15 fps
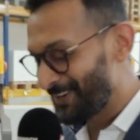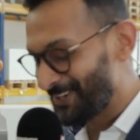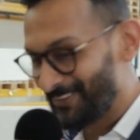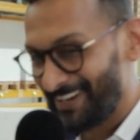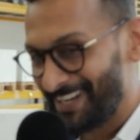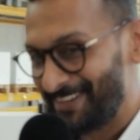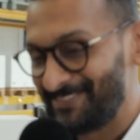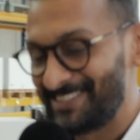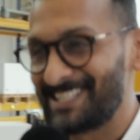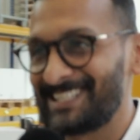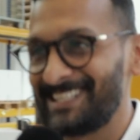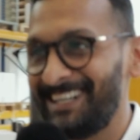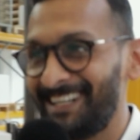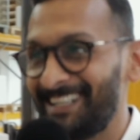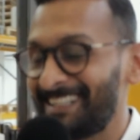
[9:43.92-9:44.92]
where do I even
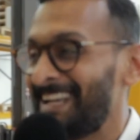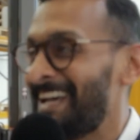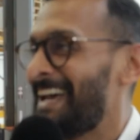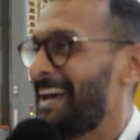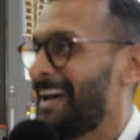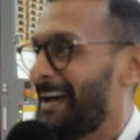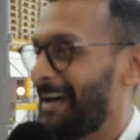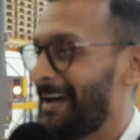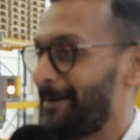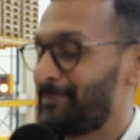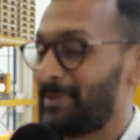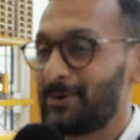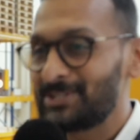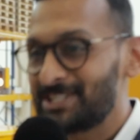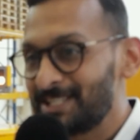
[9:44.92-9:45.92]
start? And um,
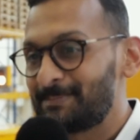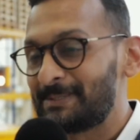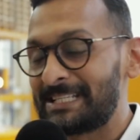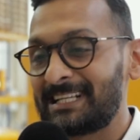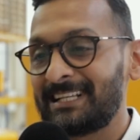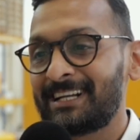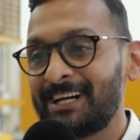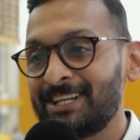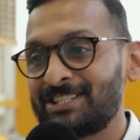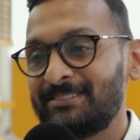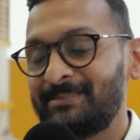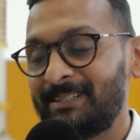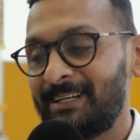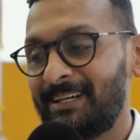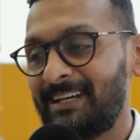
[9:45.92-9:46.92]
there was this particular
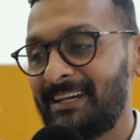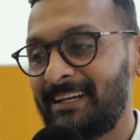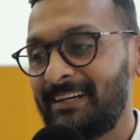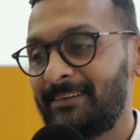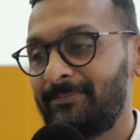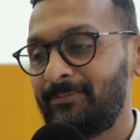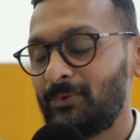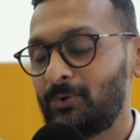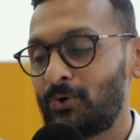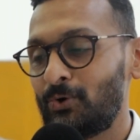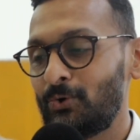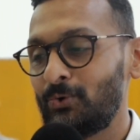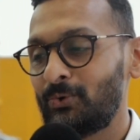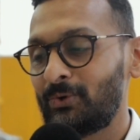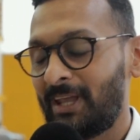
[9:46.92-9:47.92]
customer uh,
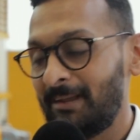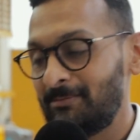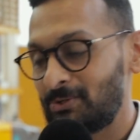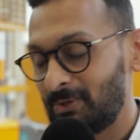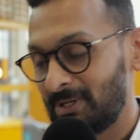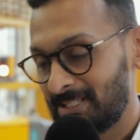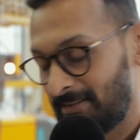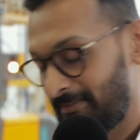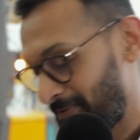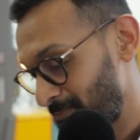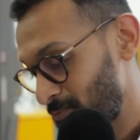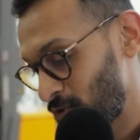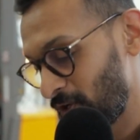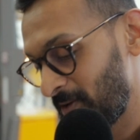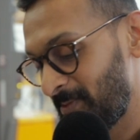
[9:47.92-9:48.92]
who came to us
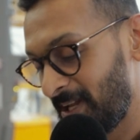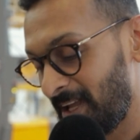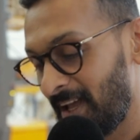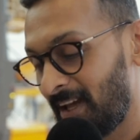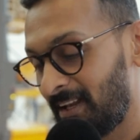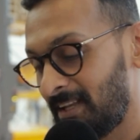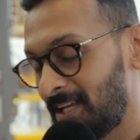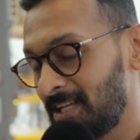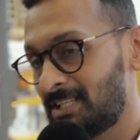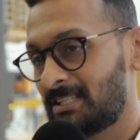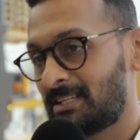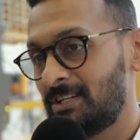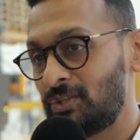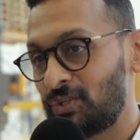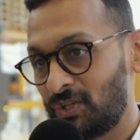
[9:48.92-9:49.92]
from Germany, and
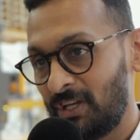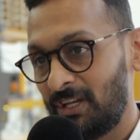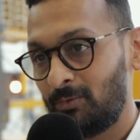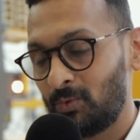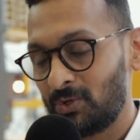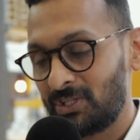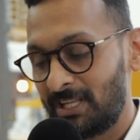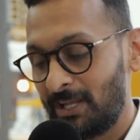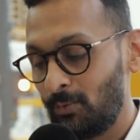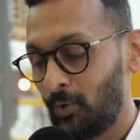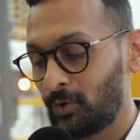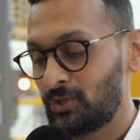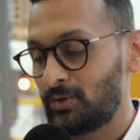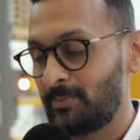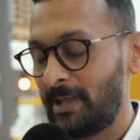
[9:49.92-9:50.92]
his concern was he
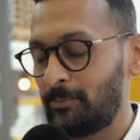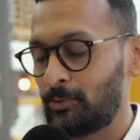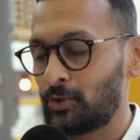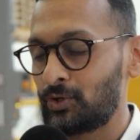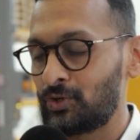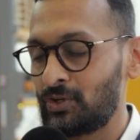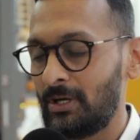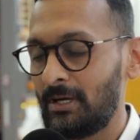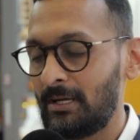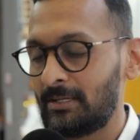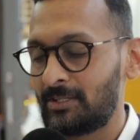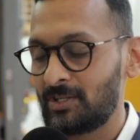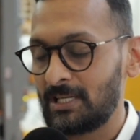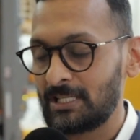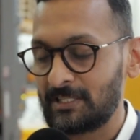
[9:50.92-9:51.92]
wanted to be able to tr uh,
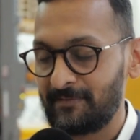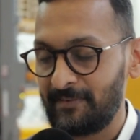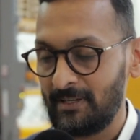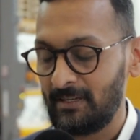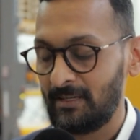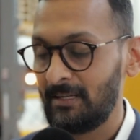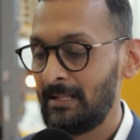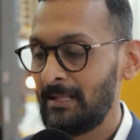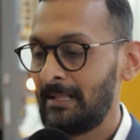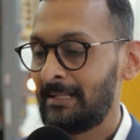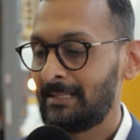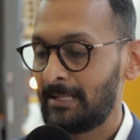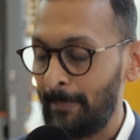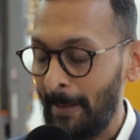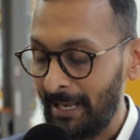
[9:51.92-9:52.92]
transfer
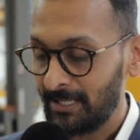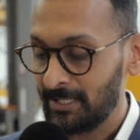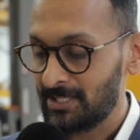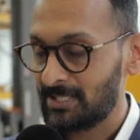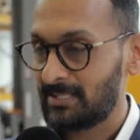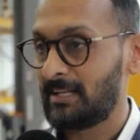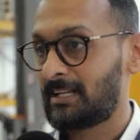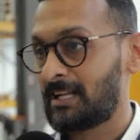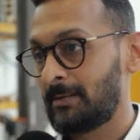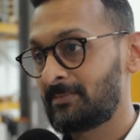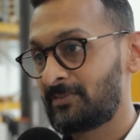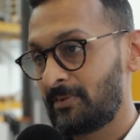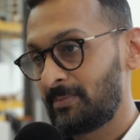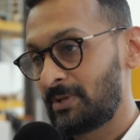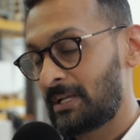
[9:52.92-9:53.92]
the pallets that
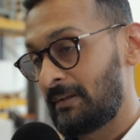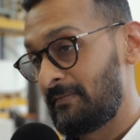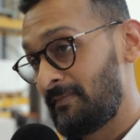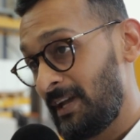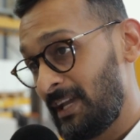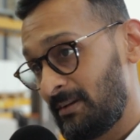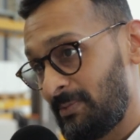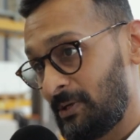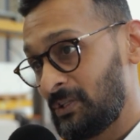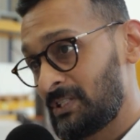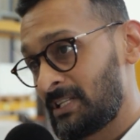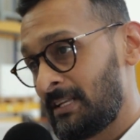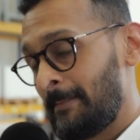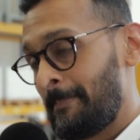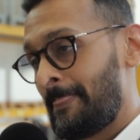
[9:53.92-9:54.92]
comes from the conveyor
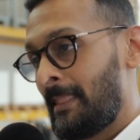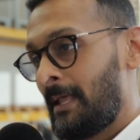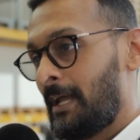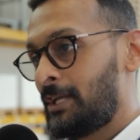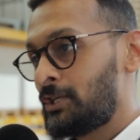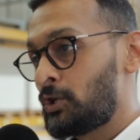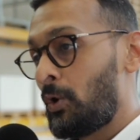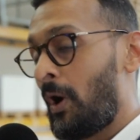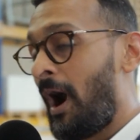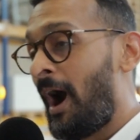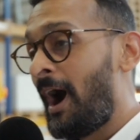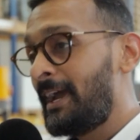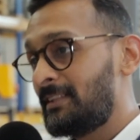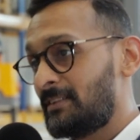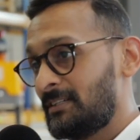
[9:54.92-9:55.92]
belt into
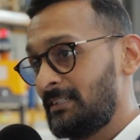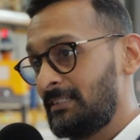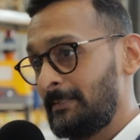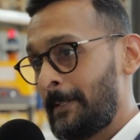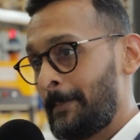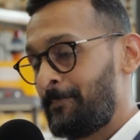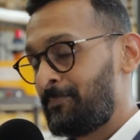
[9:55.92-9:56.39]
either